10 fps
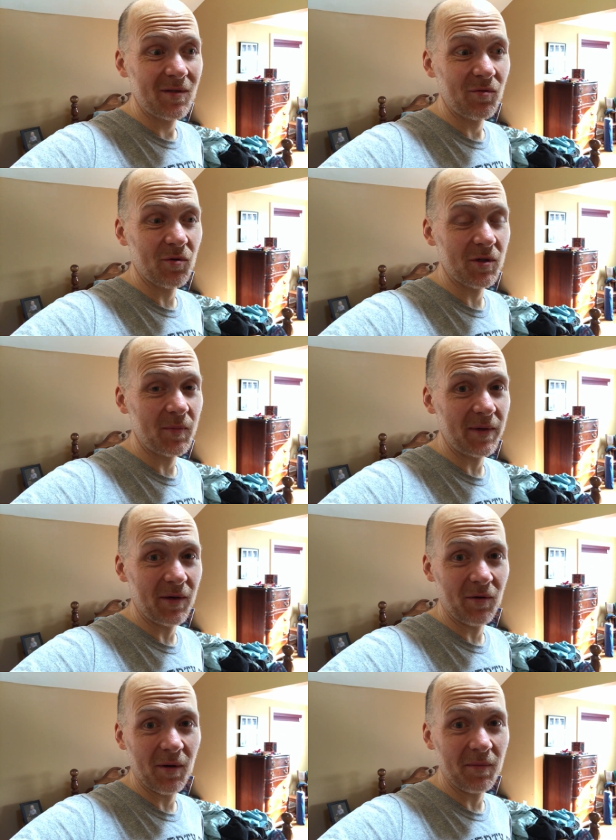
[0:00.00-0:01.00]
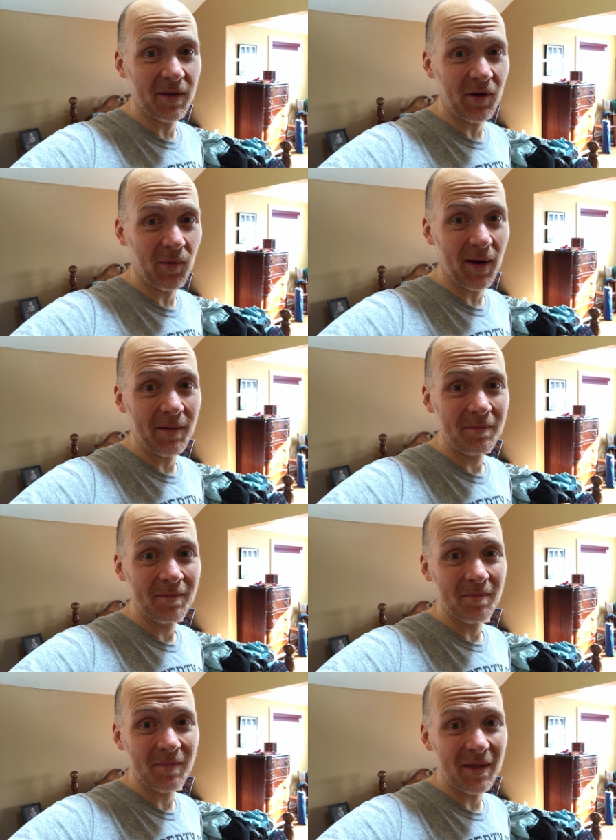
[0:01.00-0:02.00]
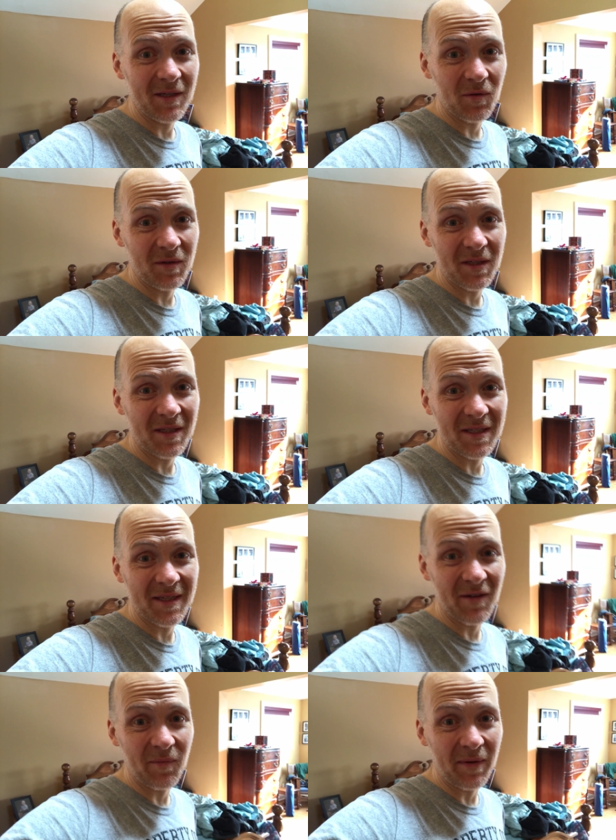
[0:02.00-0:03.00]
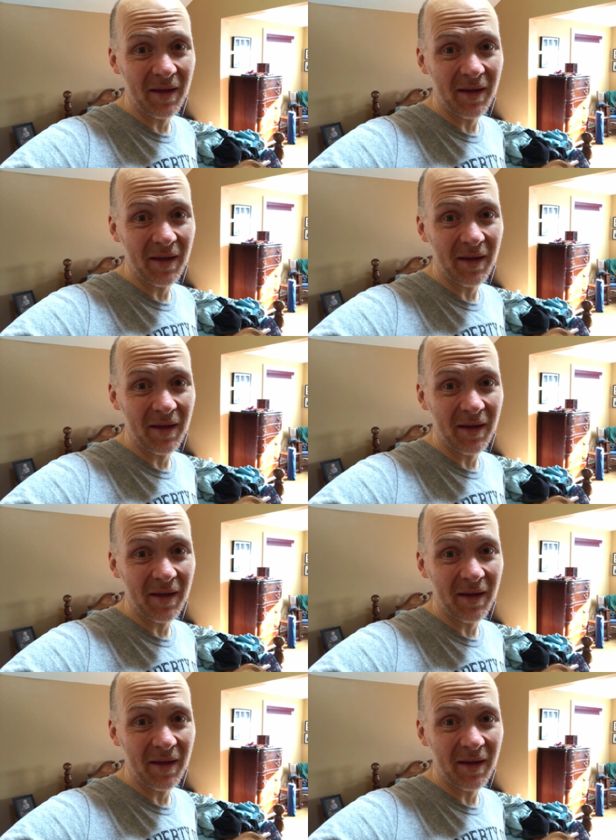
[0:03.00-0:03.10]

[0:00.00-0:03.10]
still crispy and crumbly and great. So just instead of